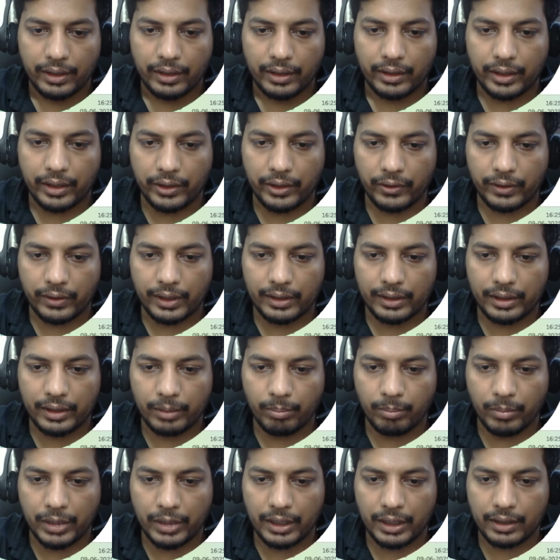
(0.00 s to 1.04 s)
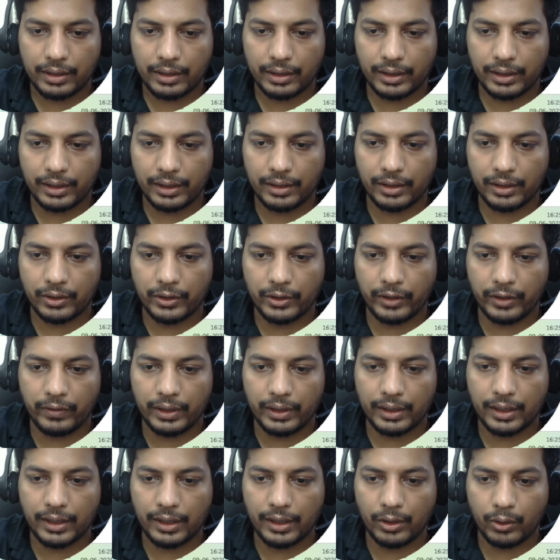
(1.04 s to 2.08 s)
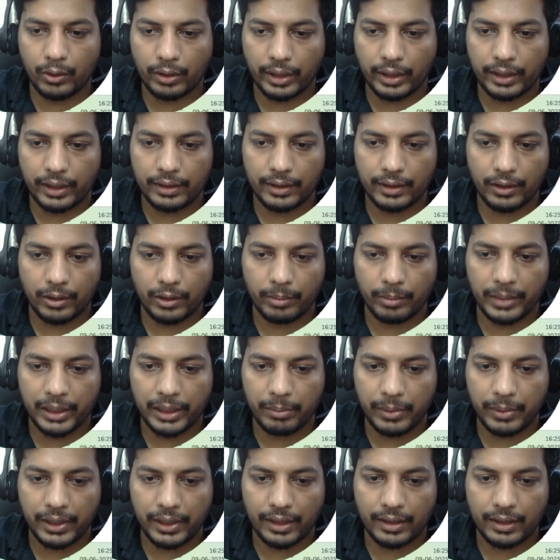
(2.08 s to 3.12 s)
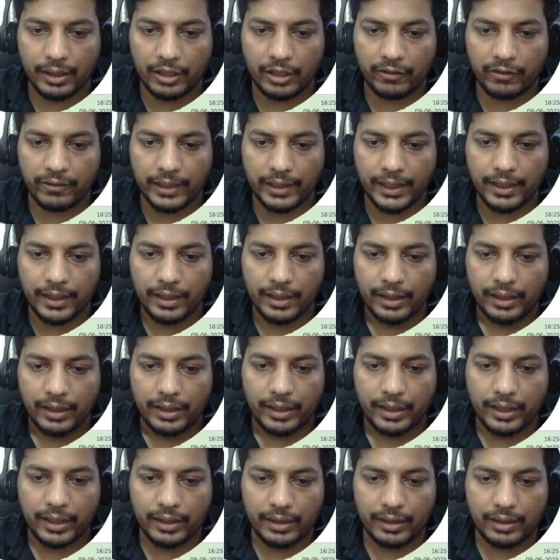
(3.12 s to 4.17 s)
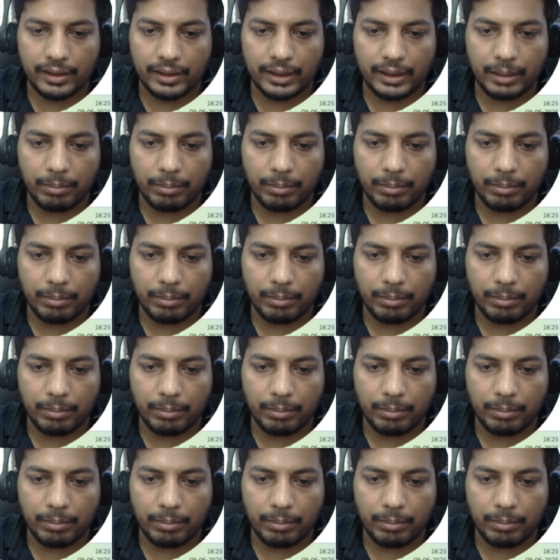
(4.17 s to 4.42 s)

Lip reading: and you can see bulk, this is giving the location of that particular file, and this is the